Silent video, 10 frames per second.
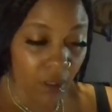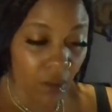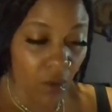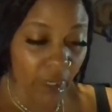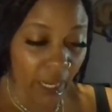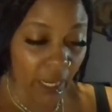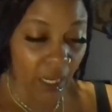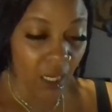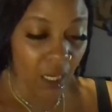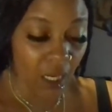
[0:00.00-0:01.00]

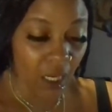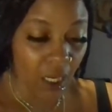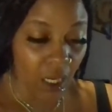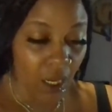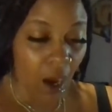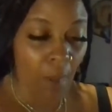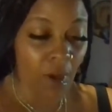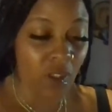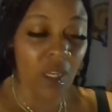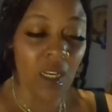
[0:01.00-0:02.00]
okay? I'm
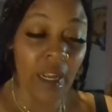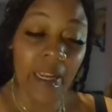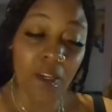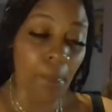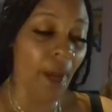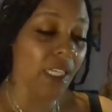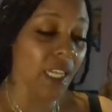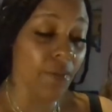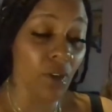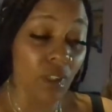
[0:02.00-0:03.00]
also getting that in your past
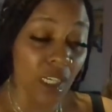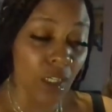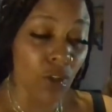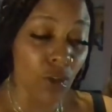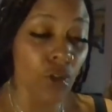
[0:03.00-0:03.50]
life you did